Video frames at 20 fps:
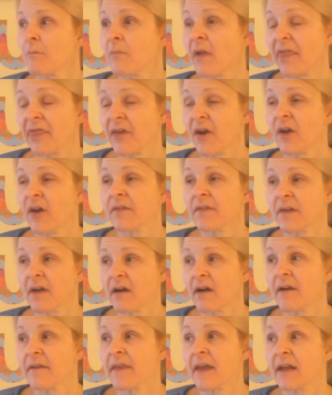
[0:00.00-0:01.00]
My thoughts
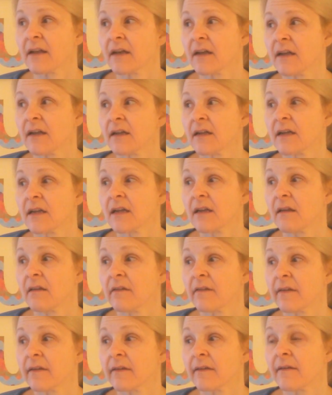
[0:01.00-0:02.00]
are that it
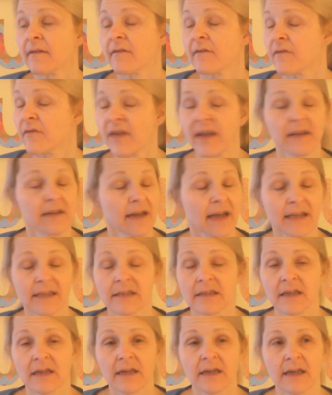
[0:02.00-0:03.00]
is
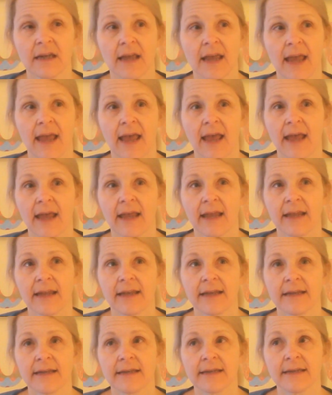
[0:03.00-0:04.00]
fantastic
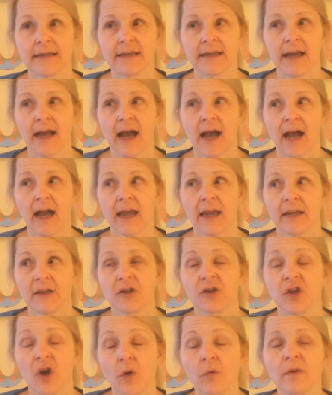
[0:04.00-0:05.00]
and
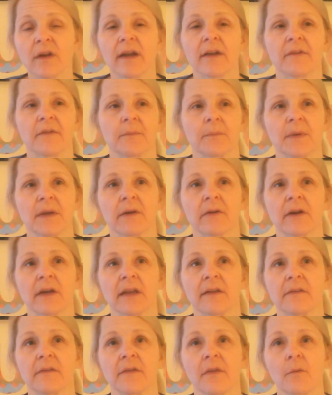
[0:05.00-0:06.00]
I don't
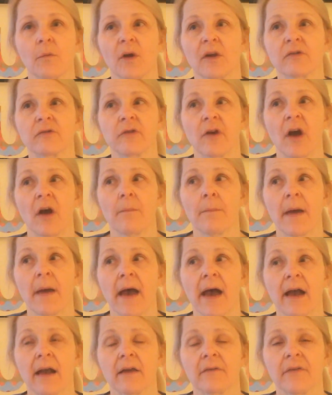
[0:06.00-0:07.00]
experience the one
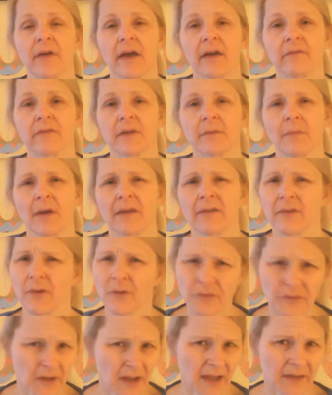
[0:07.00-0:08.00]
drawback of having my
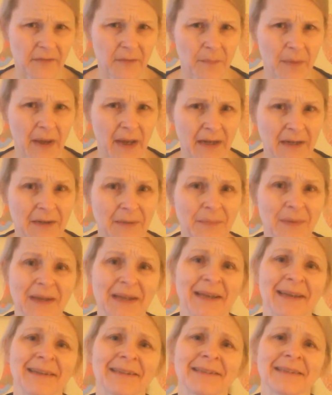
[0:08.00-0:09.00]
social life impacted
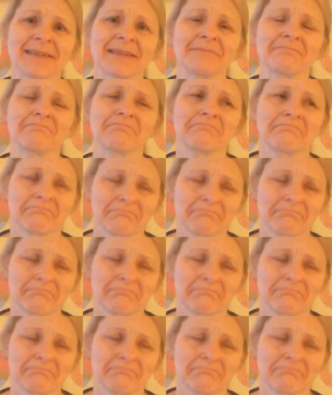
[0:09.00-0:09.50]
because,